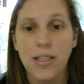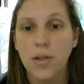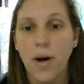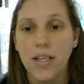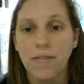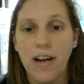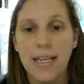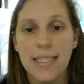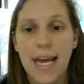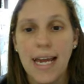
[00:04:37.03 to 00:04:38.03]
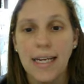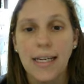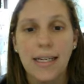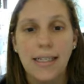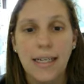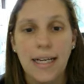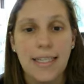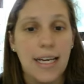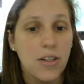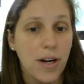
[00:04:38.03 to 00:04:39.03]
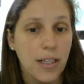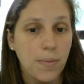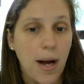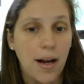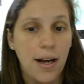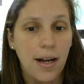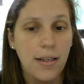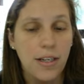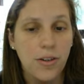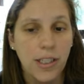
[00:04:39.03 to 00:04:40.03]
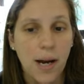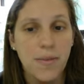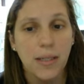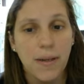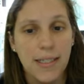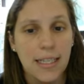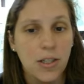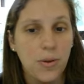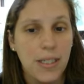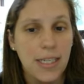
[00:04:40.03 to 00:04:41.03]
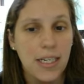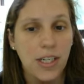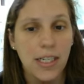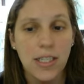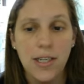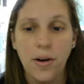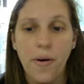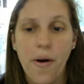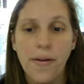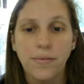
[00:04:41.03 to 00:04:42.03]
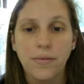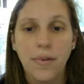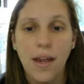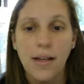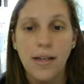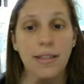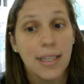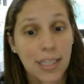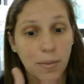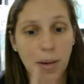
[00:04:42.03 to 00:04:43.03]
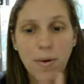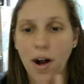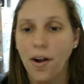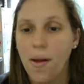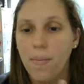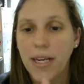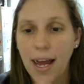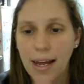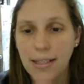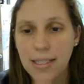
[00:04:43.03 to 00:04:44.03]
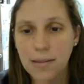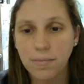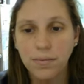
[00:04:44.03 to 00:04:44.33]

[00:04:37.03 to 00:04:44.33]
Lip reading: So watch, if I say it's an indirect object because that's who he's teaching it to, it's going to tell me I'm wrong because